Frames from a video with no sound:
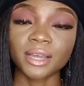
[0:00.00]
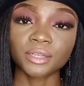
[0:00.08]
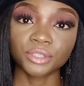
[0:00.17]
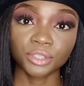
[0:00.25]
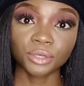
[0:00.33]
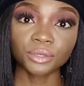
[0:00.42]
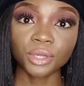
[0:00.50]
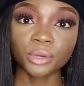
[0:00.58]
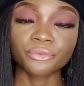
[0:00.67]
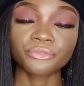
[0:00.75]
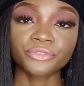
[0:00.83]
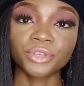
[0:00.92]
And do you
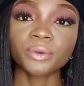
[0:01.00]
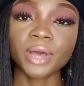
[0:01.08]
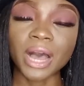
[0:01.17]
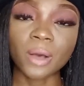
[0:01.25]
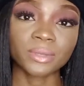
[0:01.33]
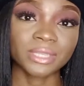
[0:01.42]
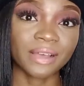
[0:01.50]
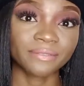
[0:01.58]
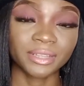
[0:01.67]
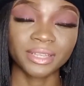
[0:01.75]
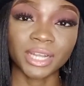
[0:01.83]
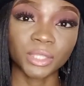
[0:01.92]
know, a few hours
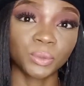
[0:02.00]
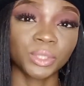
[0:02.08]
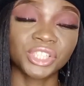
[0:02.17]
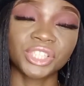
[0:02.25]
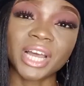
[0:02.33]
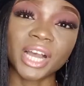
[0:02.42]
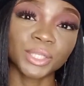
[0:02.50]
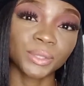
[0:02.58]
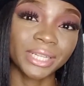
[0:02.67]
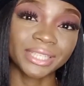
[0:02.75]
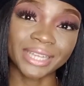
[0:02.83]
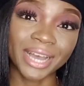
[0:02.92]
after that tweet, she
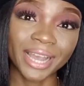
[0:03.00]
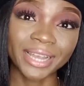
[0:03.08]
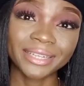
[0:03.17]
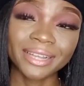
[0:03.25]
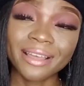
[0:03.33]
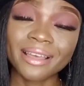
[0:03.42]
actually died.